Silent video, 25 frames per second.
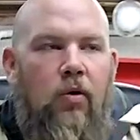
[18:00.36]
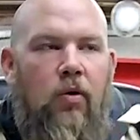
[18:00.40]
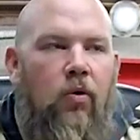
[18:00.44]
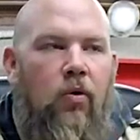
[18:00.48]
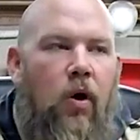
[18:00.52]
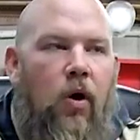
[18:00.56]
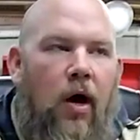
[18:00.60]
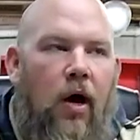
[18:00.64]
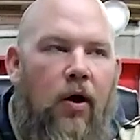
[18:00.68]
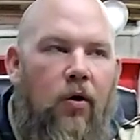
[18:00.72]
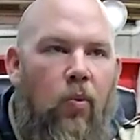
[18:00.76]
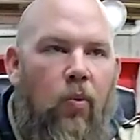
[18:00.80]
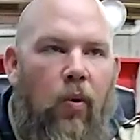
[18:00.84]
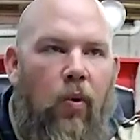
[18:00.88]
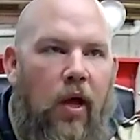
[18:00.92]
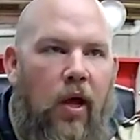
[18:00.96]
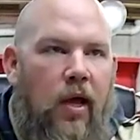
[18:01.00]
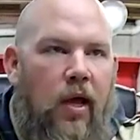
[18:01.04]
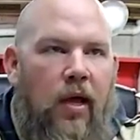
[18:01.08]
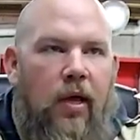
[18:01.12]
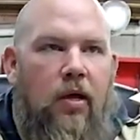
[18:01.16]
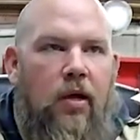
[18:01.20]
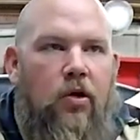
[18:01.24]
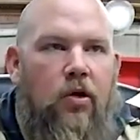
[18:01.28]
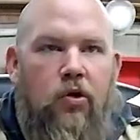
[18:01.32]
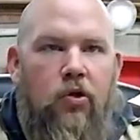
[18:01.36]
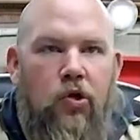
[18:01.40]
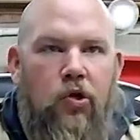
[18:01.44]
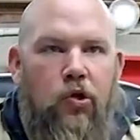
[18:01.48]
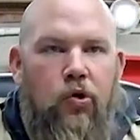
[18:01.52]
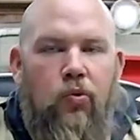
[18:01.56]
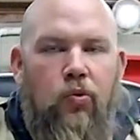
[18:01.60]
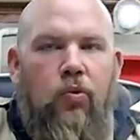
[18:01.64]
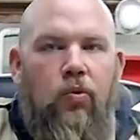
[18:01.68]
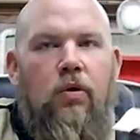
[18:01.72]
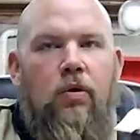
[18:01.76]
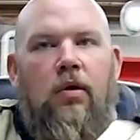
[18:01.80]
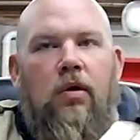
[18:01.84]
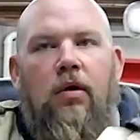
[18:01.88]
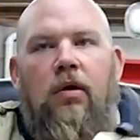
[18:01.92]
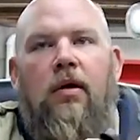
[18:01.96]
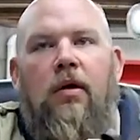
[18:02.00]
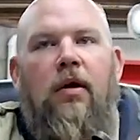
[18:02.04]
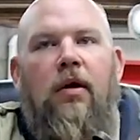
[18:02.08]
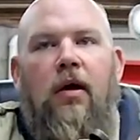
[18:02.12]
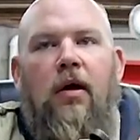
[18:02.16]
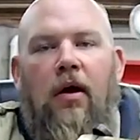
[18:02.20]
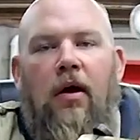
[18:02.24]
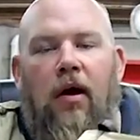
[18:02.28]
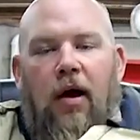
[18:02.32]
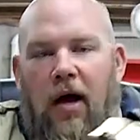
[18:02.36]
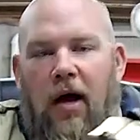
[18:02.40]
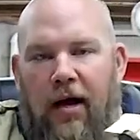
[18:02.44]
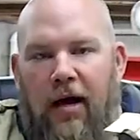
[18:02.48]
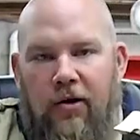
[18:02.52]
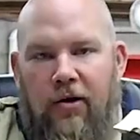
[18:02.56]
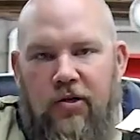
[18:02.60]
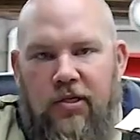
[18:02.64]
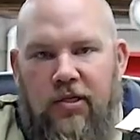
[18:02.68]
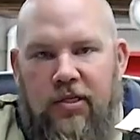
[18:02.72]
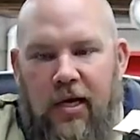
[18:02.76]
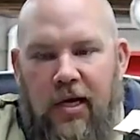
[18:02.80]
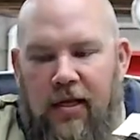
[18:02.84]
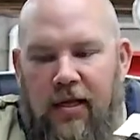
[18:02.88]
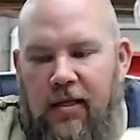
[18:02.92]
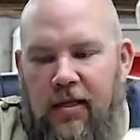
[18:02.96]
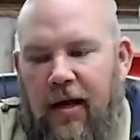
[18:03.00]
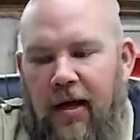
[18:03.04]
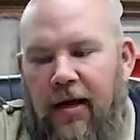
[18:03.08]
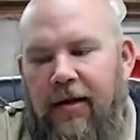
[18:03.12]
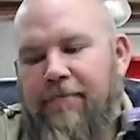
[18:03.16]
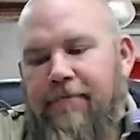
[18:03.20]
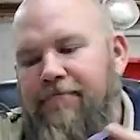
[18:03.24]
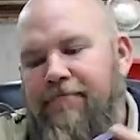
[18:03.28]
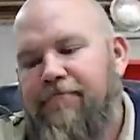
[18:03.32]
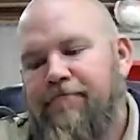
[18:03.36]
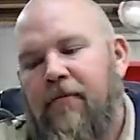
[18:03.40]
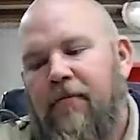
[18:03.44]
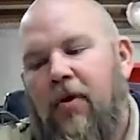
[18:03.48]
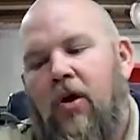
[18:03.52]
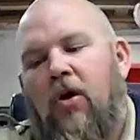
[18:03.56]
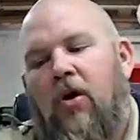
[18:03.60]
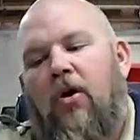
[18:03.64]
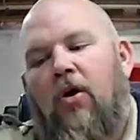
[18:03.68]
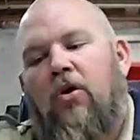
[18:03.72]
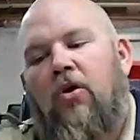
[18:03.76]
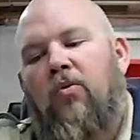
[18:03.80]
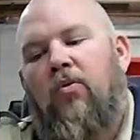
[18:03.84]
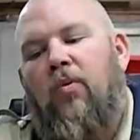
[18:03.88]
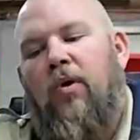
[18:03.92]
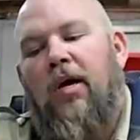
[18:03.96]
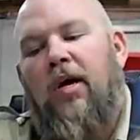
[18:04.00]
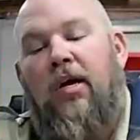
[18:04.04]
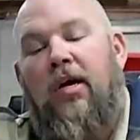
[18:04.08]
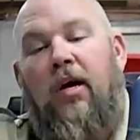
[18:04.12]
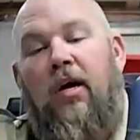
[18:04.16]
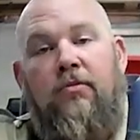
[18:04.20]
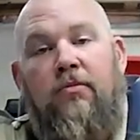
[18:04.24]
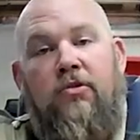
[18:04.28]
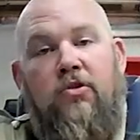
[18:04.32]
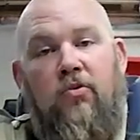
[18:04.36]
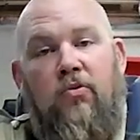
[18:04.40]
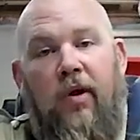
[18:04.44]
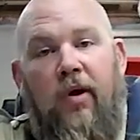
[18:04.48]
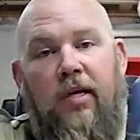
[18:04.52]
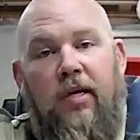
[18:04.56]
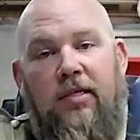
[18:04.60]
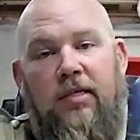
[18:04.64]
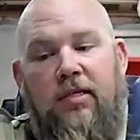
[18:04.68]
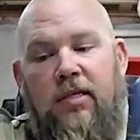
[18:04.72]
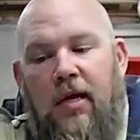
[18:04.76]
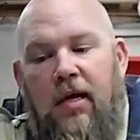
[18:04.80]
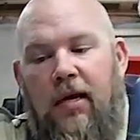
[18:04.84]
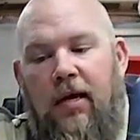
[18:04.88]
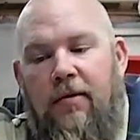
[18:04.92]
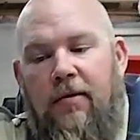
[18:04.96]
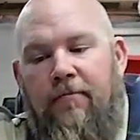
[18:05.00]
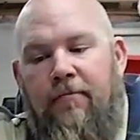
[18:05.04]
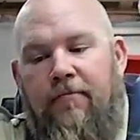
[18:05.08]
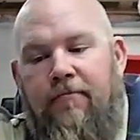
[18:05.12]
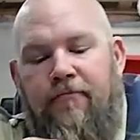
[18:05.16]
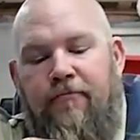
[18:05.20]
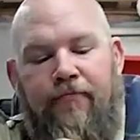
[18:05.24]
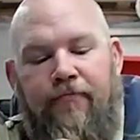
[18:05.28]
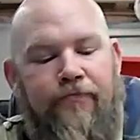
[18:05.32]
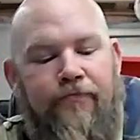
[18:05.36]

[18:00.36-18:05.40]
don't know how to weigh glue. I understand that. When it comes to race day,